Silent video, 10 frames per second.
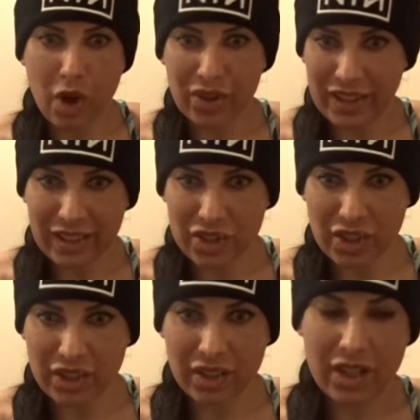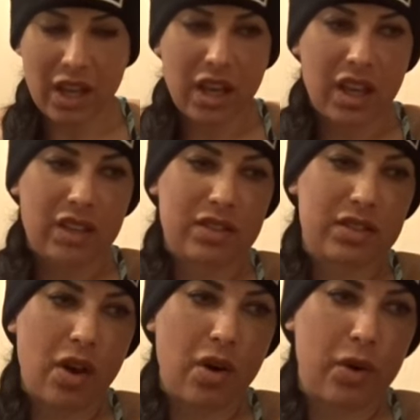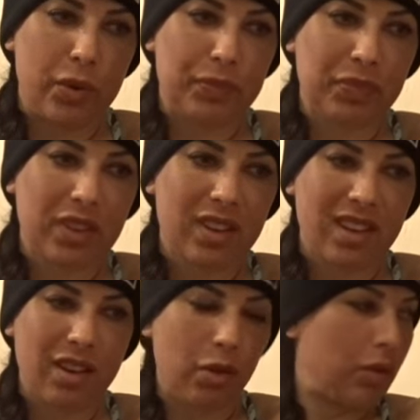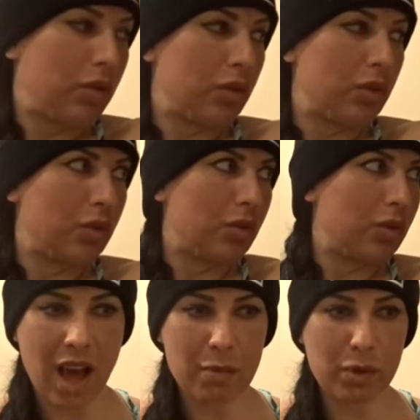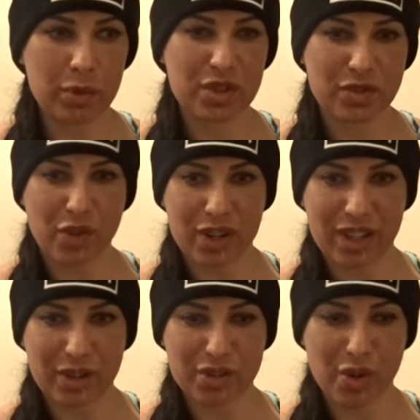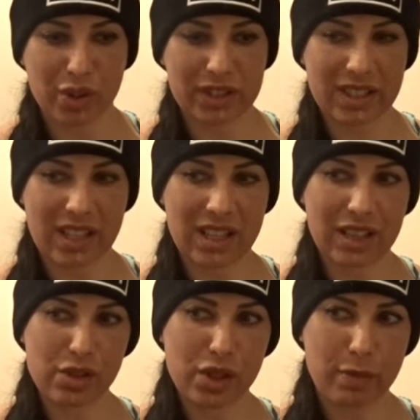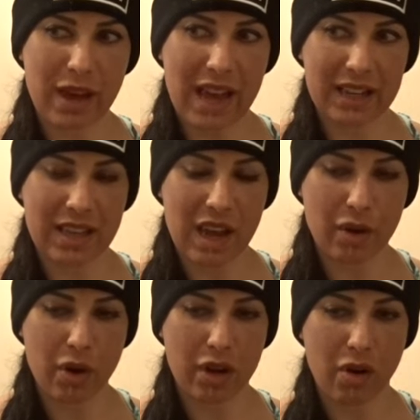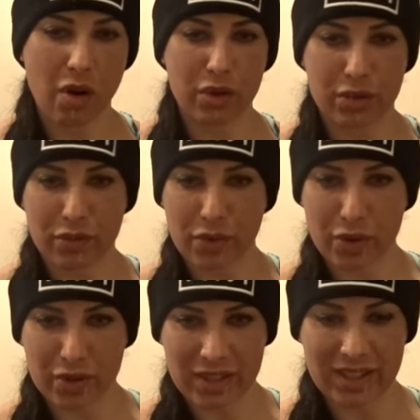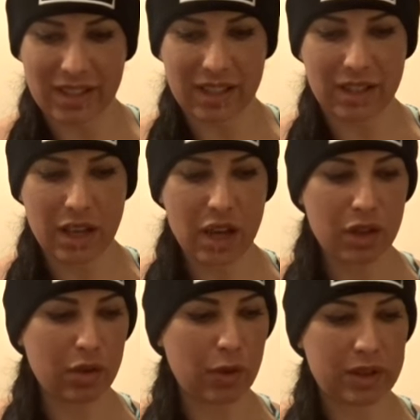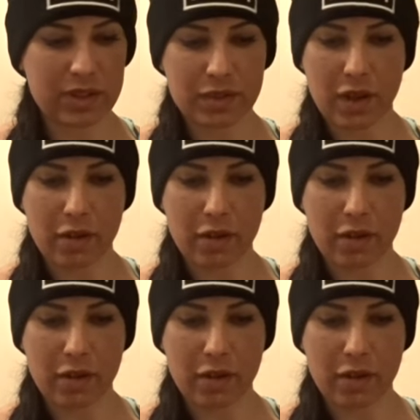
all aging. So I'm almost 40 years old and I look back now on all of the photos I did, the ones